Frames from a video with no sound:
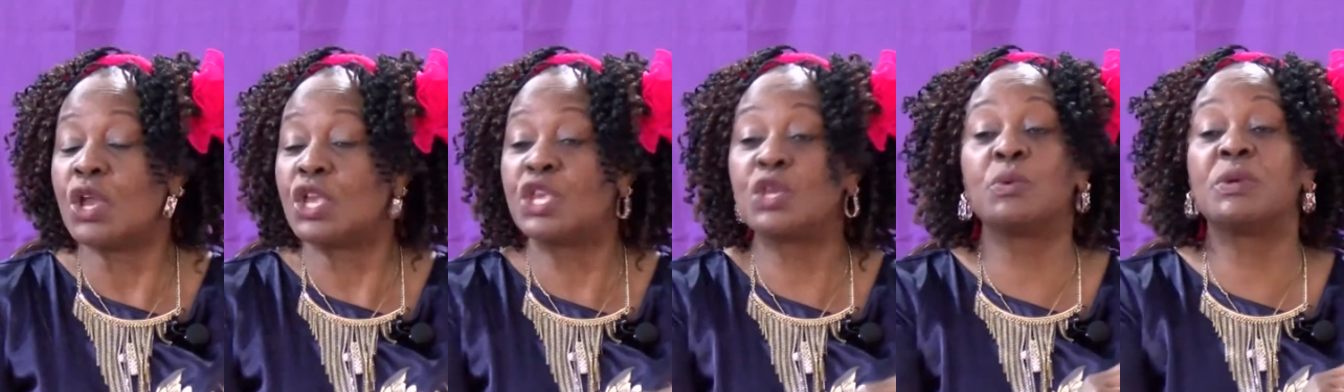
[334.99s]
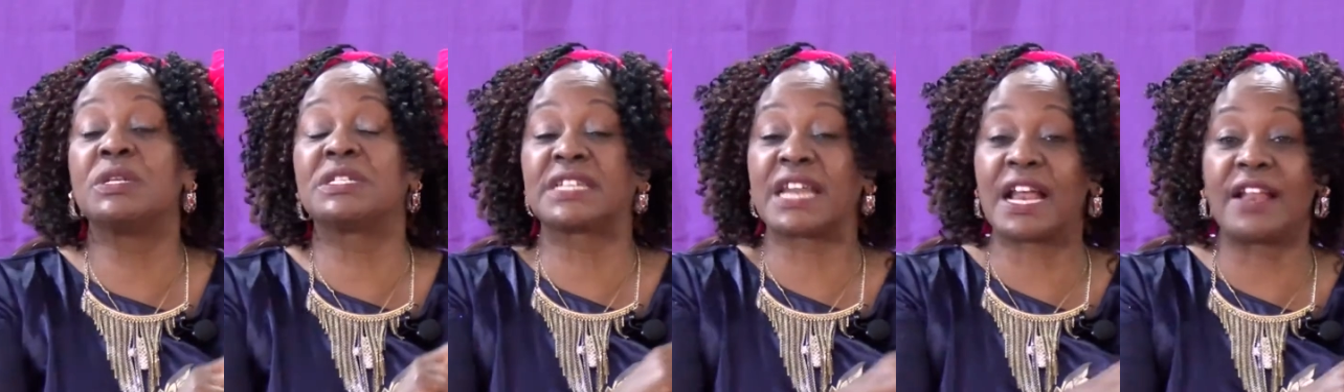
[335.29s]
You
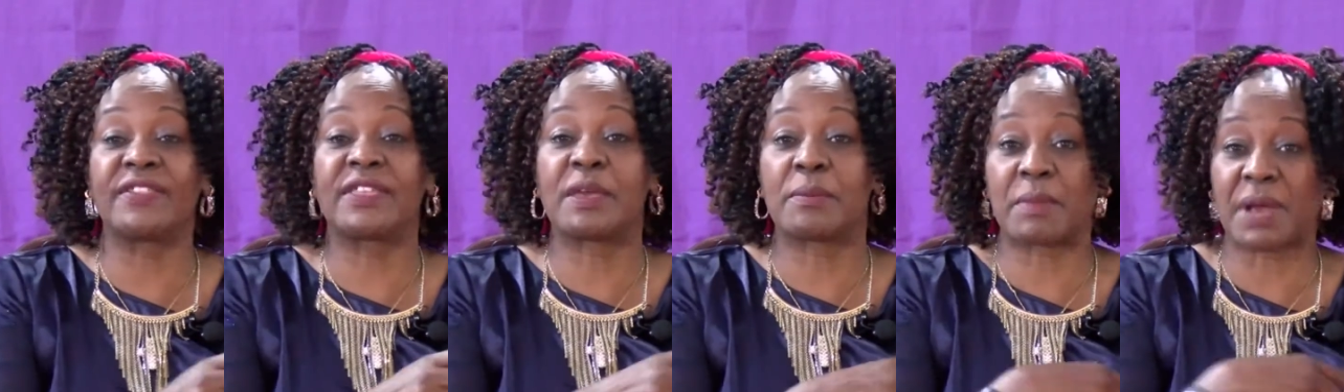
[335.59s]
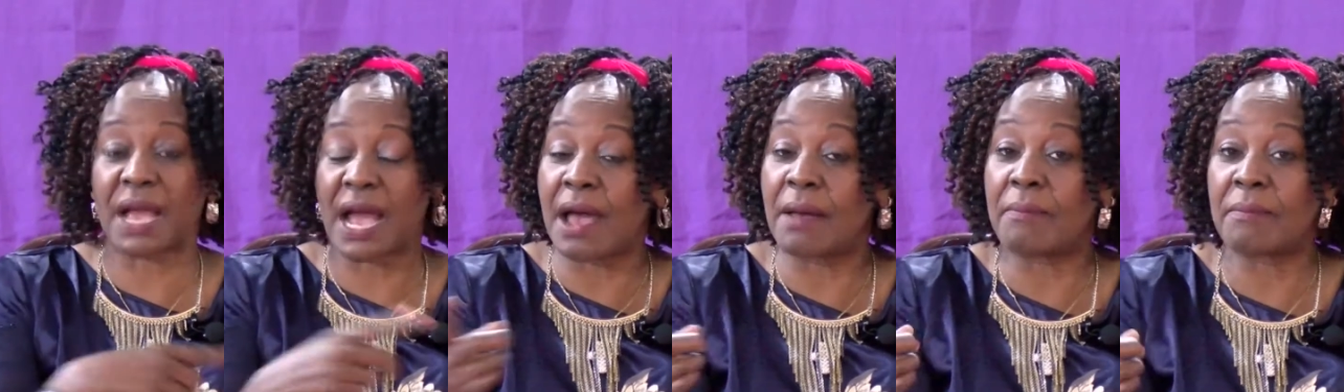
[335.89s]
will tell them,
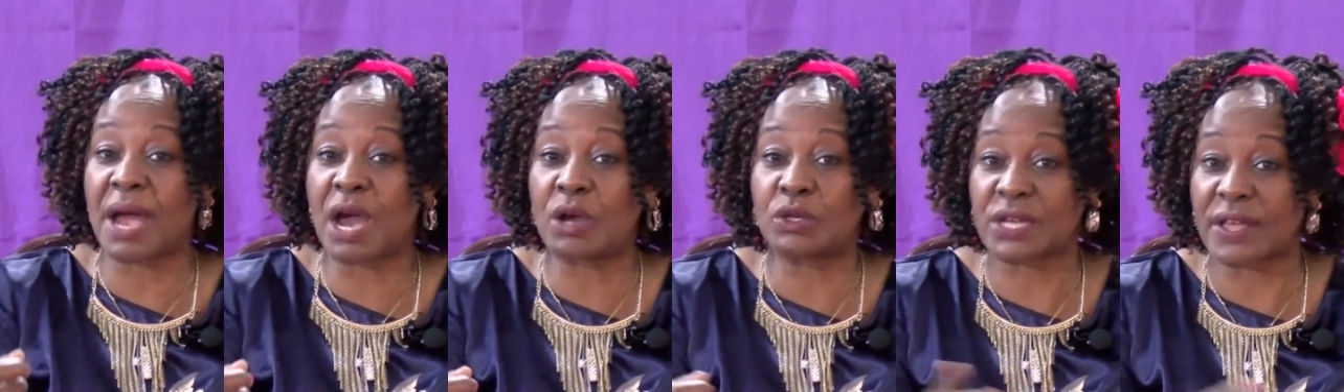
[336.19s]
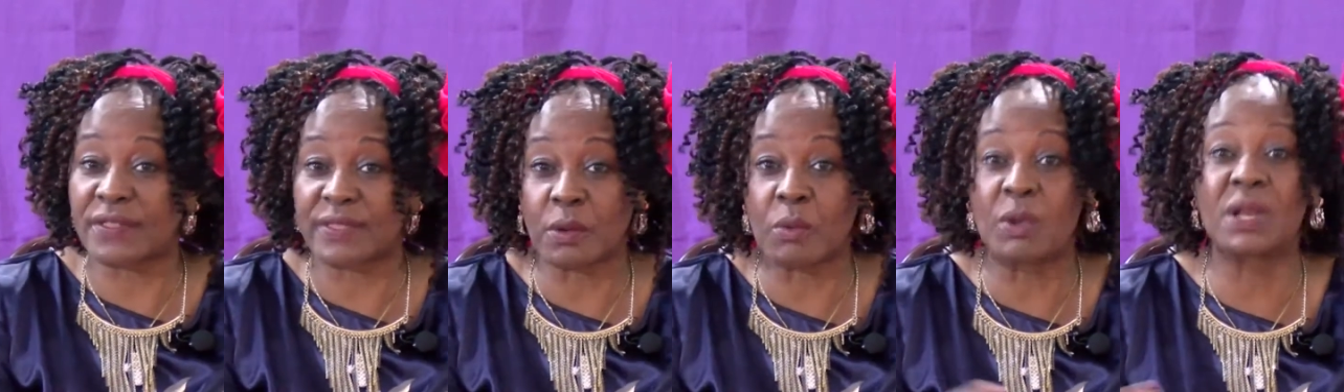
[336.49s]
come out,
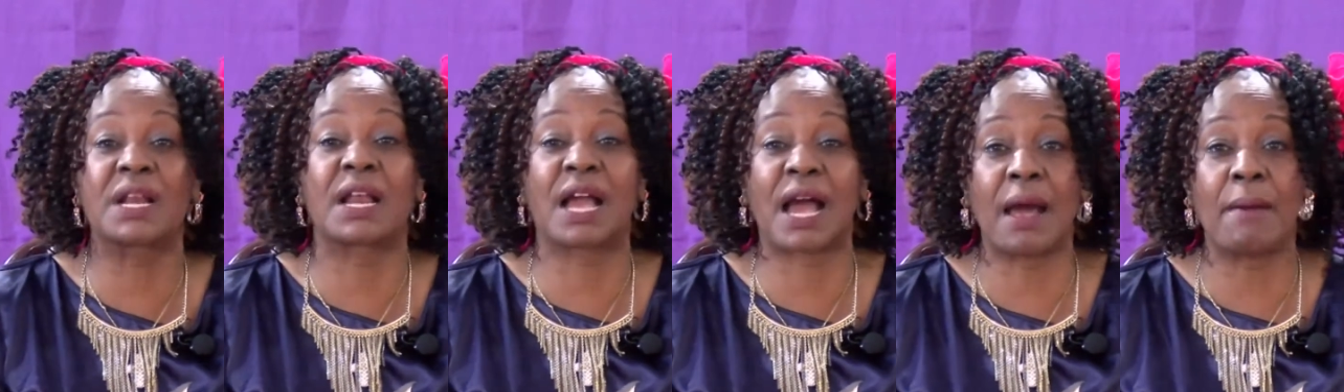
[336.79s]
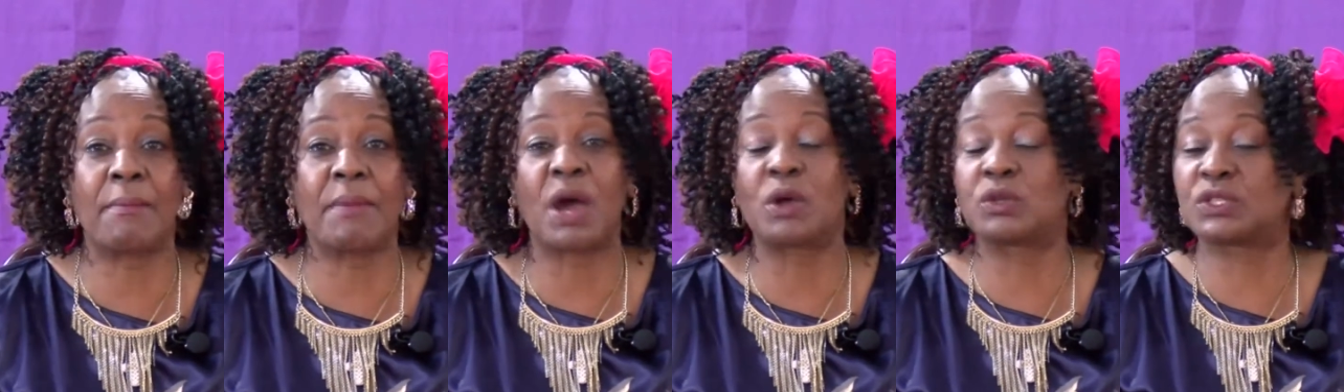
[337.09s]
and they will
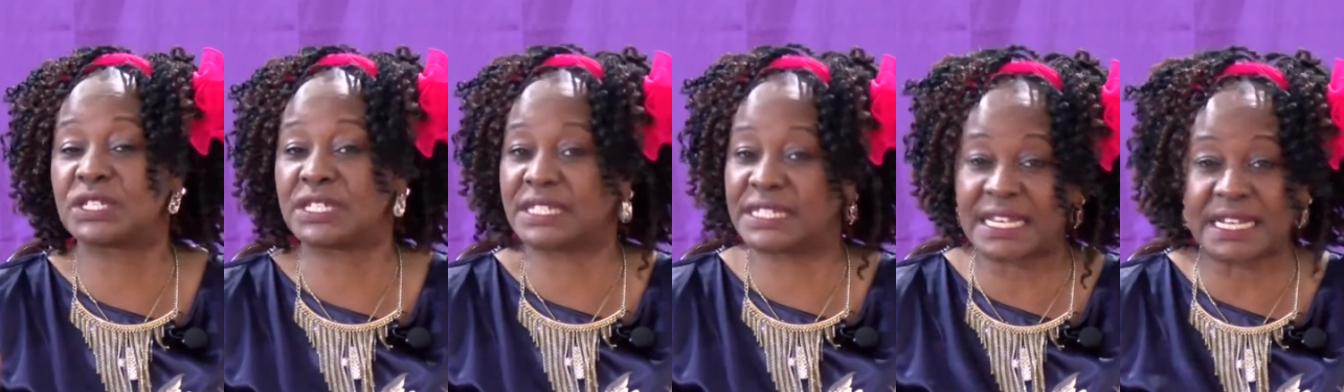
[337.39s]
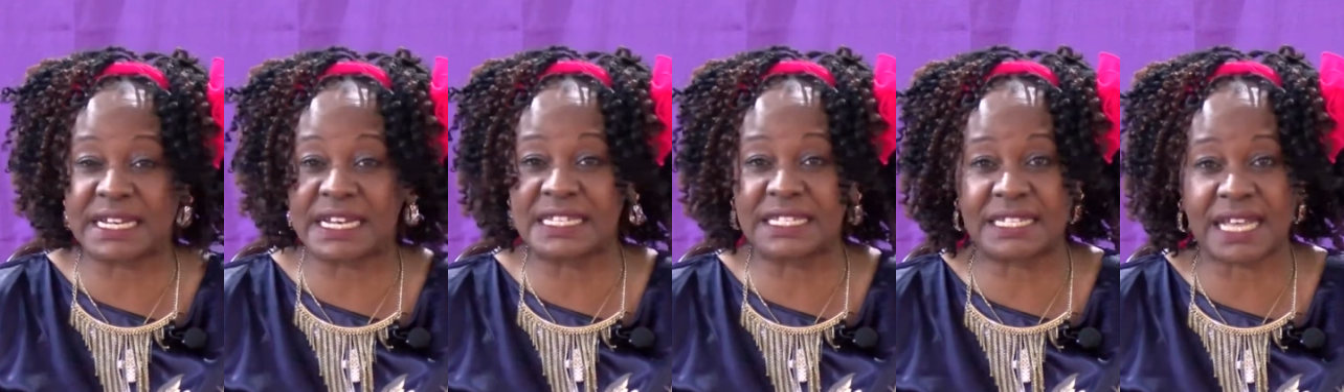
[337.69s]
come out.
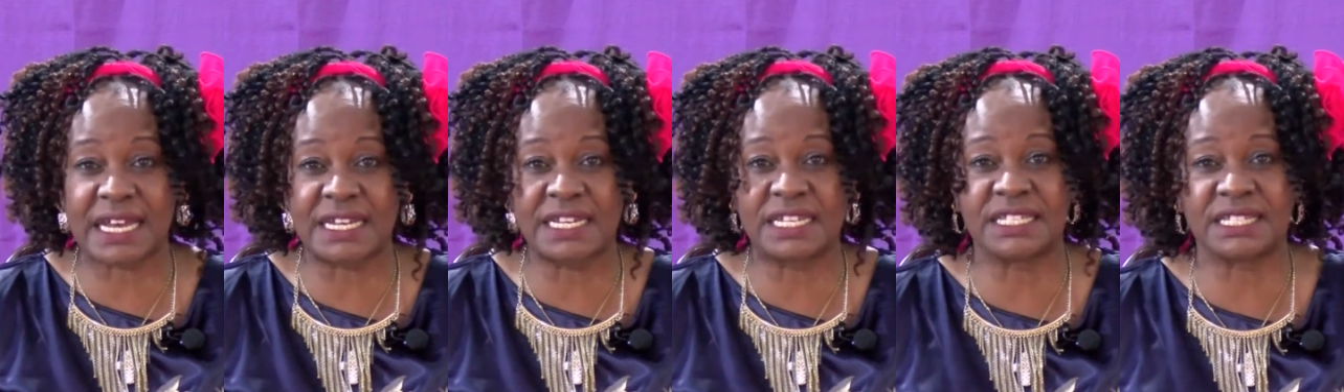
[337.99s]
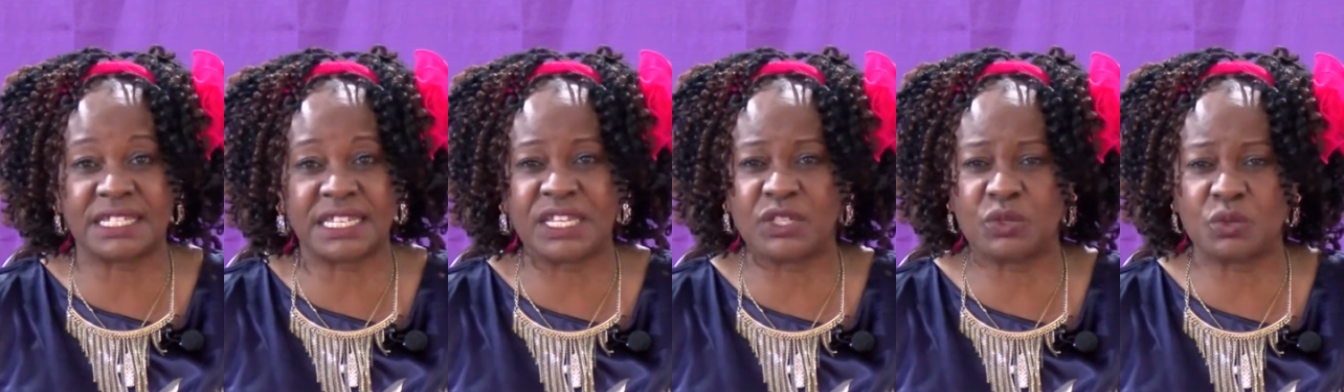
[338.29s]
Sickness and
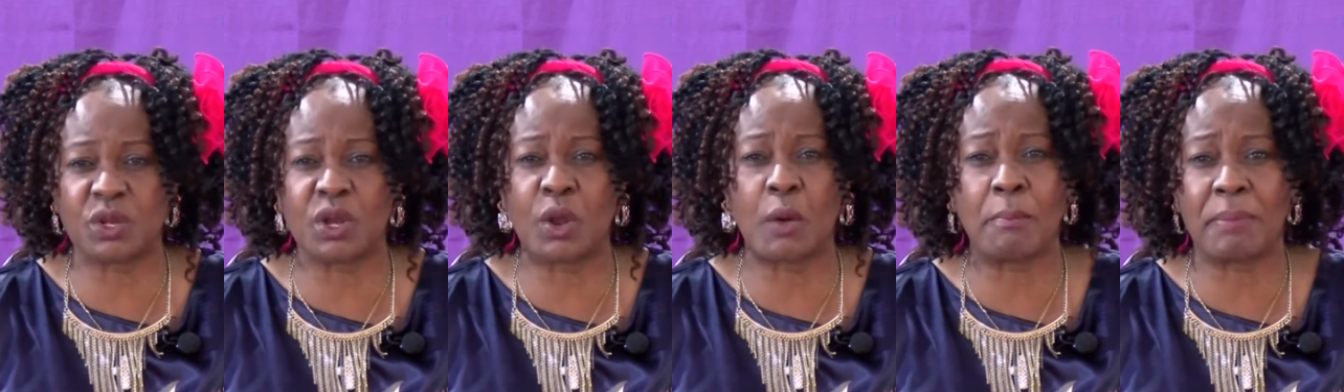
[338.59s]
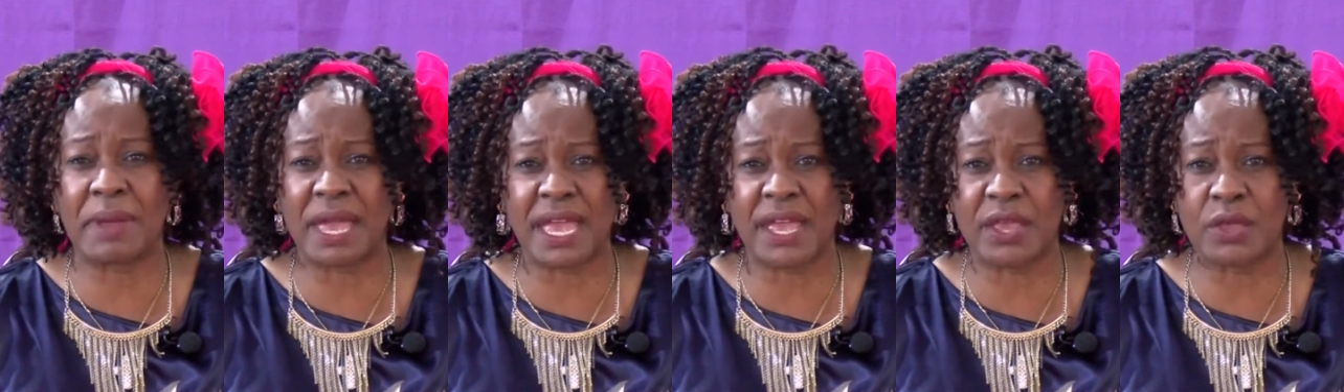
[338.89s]
disease will
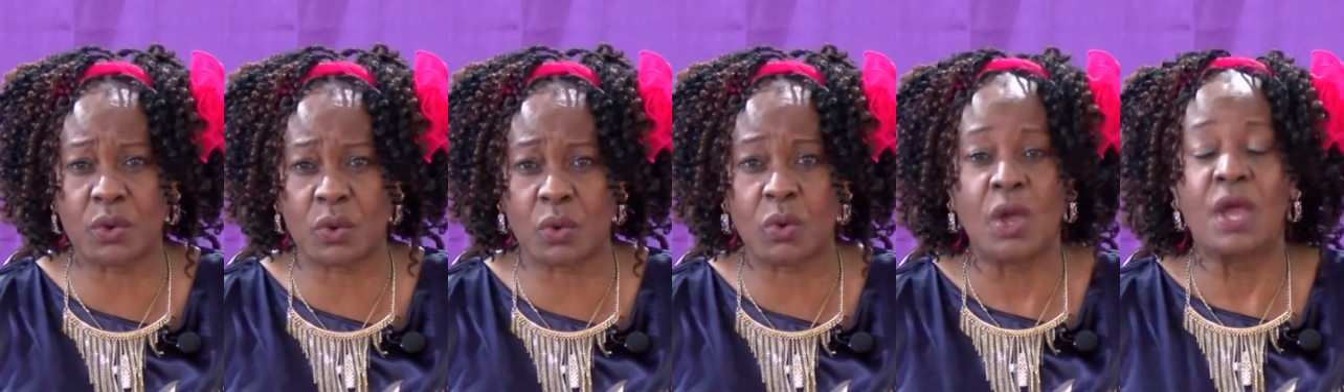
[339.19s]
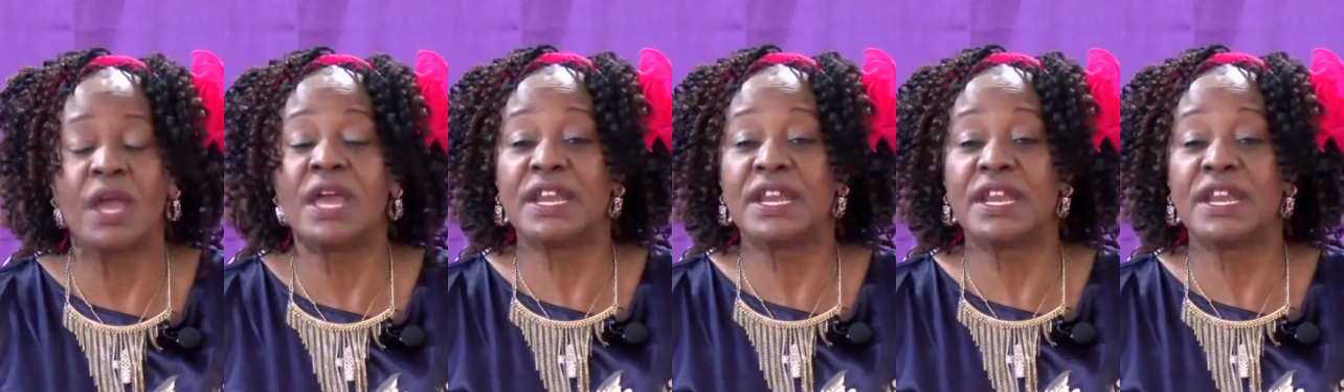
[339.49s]
obey you.